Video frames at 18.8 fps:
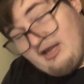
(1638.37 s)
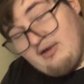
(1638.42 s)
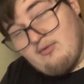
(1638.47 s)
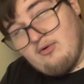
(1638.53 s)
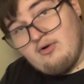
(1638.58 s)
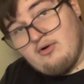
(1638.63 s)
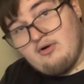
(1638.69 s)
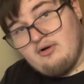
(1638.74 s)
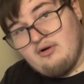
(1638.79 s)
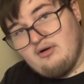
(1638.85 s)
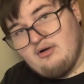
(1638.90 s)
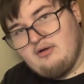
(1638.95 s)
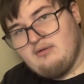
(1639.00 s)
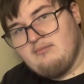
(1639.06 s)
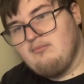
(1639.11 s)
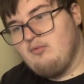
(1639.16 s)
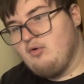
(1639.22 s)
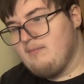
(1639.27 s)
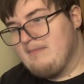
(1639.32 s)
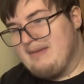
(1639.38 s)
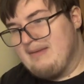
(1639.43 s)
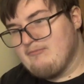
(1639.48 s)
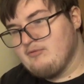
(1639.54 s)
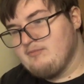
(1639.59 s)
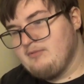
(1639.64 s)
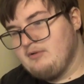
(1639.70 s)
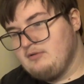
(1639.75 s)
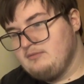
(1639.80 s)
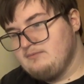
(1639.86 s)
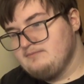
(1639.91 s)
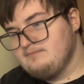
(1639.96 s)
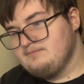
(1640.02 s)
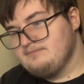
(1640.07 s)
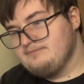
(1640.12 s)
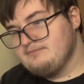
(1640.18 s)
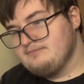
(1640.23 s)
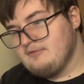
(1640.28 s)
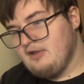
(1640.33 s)
were more memorable,
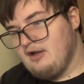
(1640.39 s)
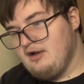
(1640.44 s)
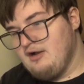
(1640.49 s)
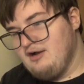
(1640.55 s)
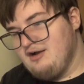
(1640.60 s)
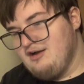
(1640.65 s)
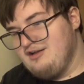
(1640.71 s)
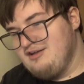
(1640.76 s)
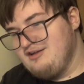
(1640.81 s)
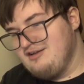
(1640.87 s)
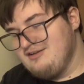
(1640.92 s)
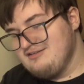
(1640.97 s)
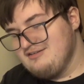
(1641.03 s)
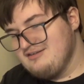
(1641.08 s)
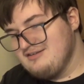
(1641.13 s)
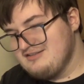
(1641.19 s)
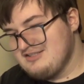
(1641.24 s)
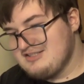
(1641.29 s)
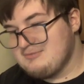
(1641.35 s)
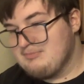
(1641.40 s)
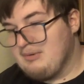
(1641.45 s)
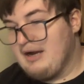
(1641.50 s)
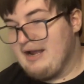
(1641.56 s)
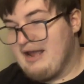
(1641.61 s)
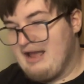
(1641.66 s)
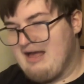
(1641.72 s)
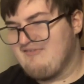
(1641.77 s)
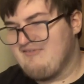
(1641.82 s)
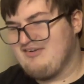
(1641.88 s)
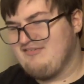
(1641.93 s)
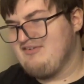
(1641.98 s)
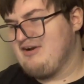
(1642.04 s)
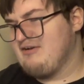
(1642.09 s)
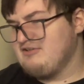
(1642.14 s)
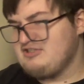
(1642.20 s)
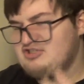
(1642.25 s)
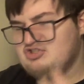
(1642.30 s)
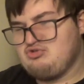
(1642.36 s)
despite having
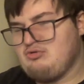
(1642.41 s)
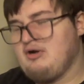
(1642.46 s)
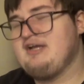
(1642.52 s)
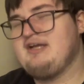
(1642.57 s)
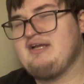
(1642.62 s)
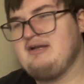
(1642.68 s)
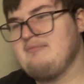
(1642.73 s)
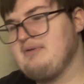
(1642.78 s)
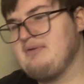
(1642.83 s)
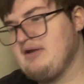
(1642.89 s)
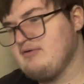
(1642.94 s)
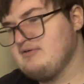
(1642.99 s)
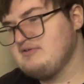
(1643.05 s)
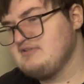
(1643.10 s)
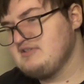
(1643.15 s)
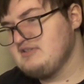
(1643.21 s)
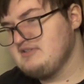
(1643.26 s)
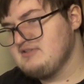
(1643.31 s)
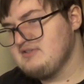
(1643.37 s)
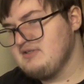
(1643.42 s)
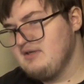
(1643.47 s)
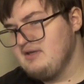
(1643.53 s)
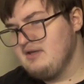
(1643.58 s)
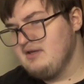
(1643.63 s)
very striking appearances.